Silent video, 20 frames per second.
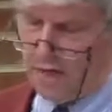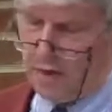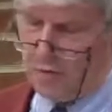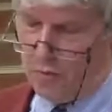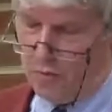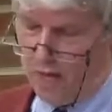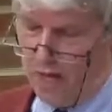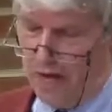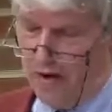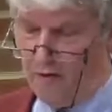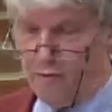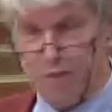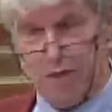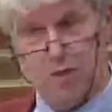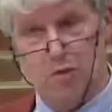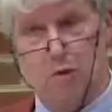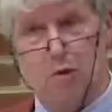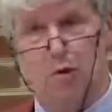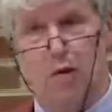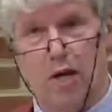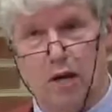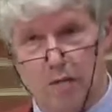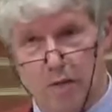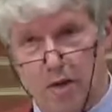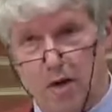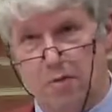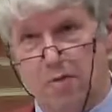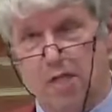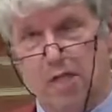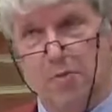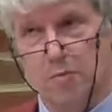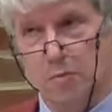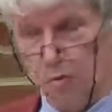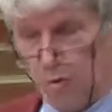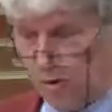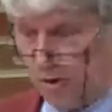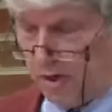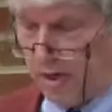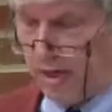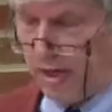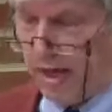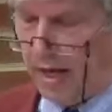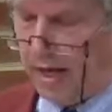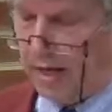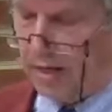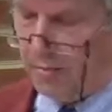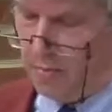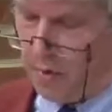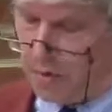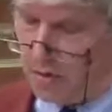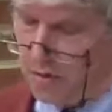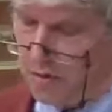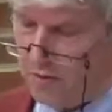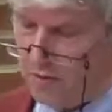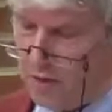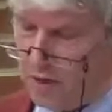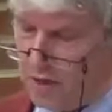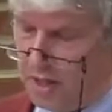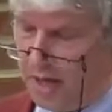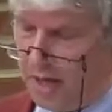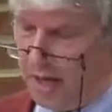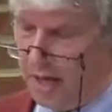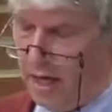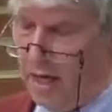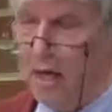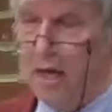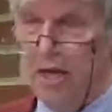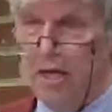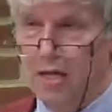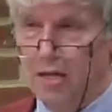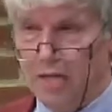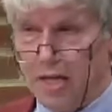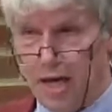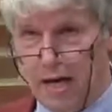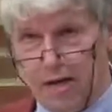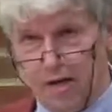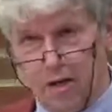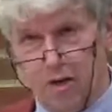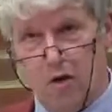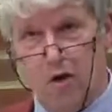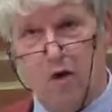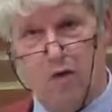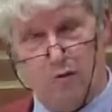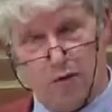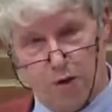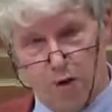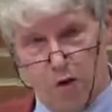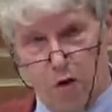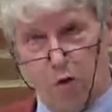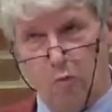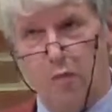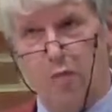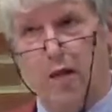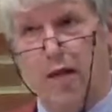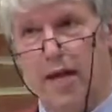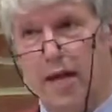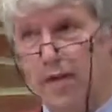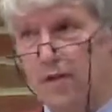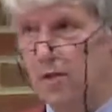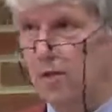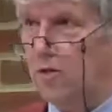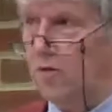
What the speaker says: that we have been talking about this morning and most of the day, the idea of global and